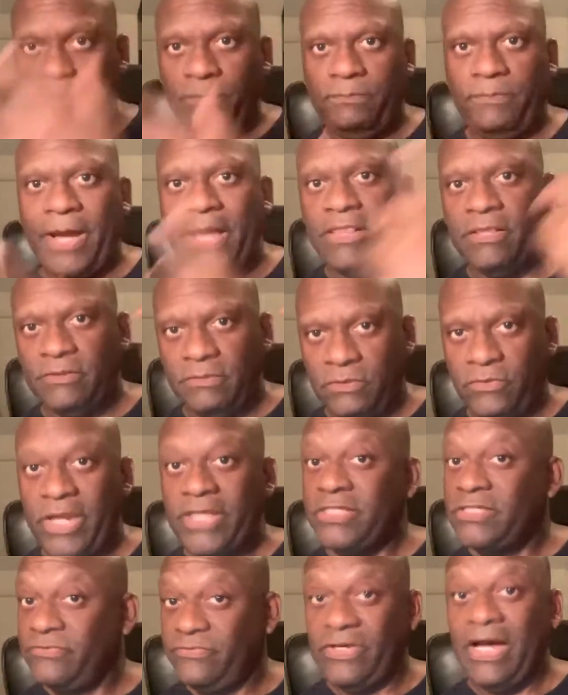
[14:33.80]
by the
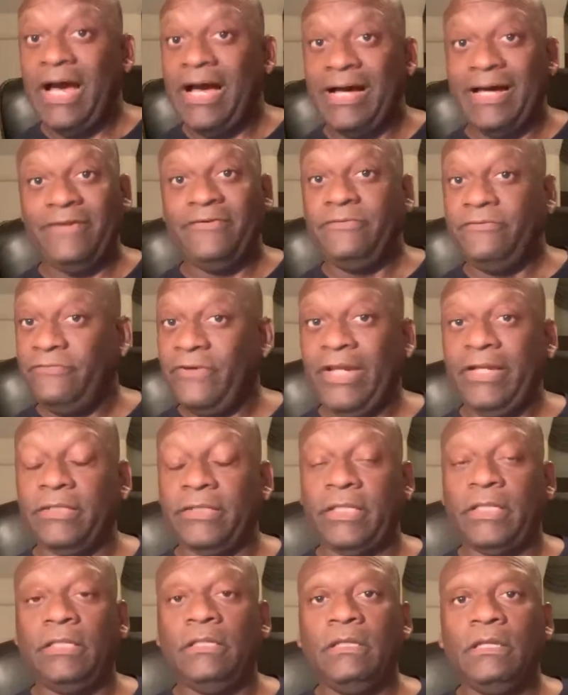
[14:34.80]
grace of God,
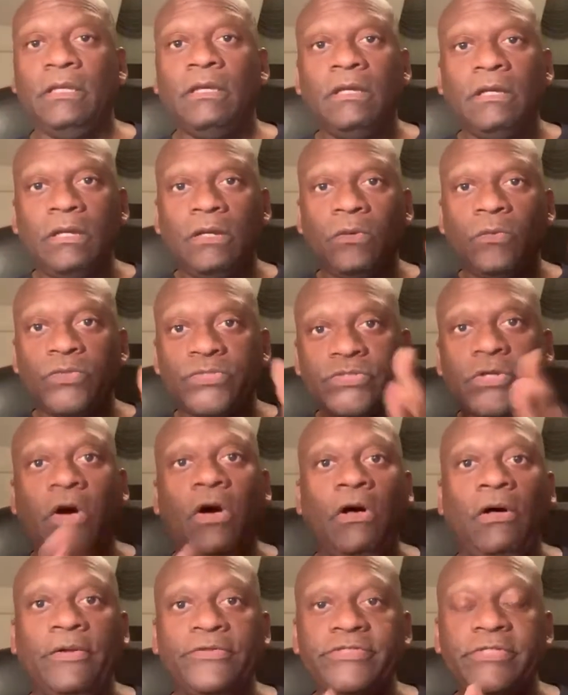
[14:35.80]
frankly, was
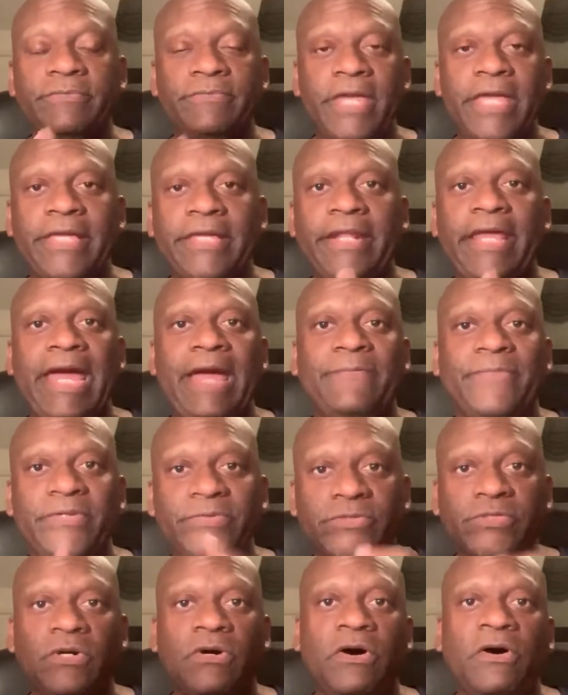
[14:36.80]
called to make it happen. He
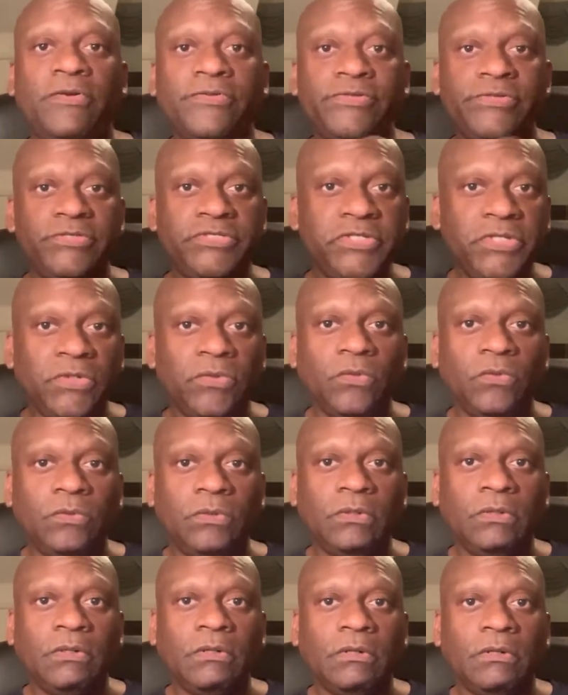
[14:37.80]
was called to
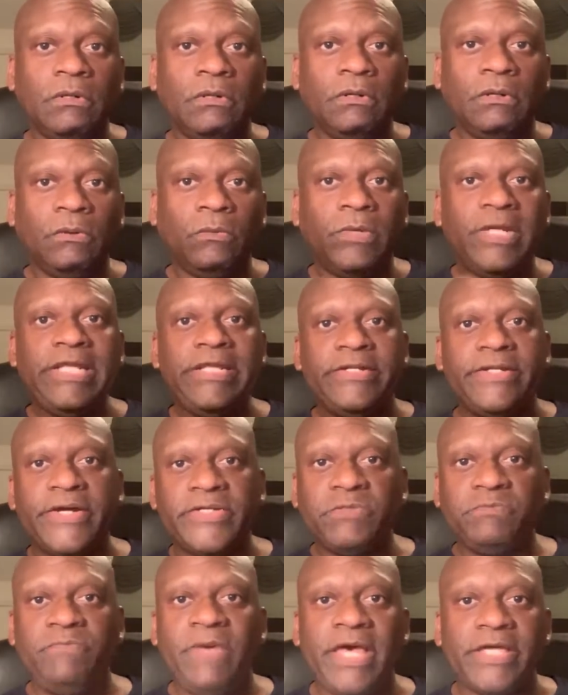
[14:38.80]
do what he
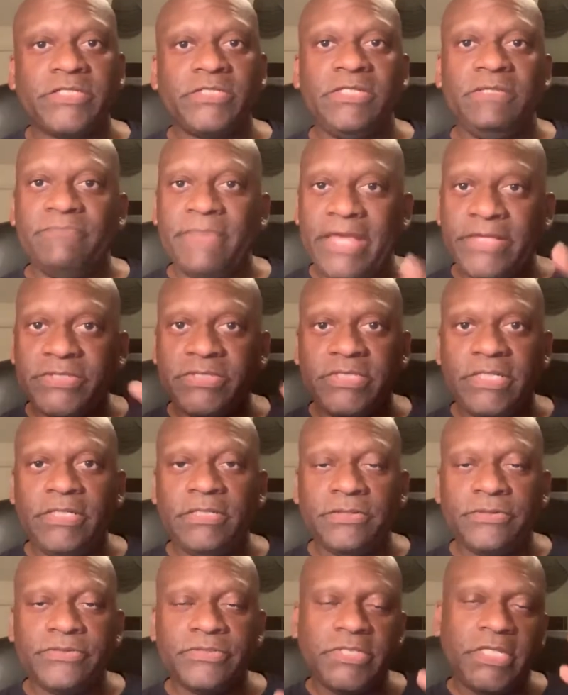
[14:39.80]
does best. He makes
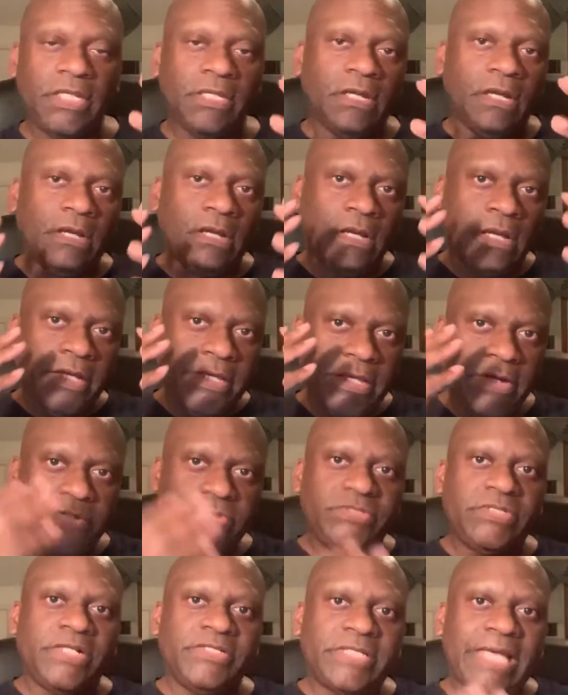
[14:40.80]
deals. He he
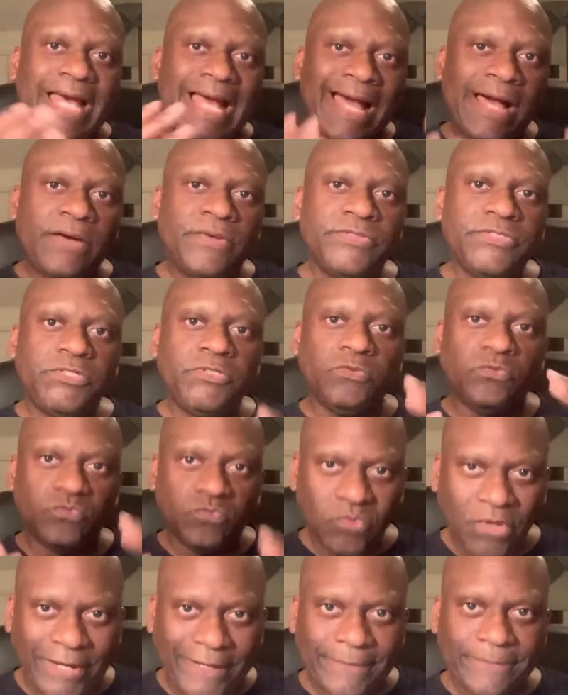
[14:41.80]
understands how to
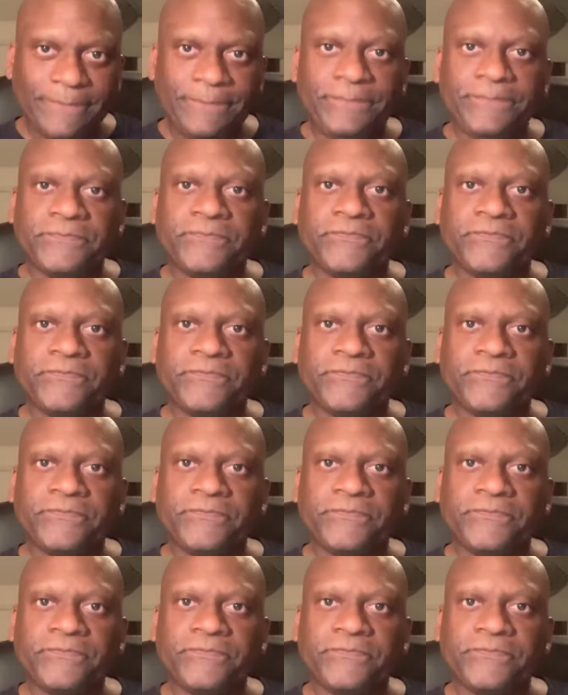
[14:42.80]
run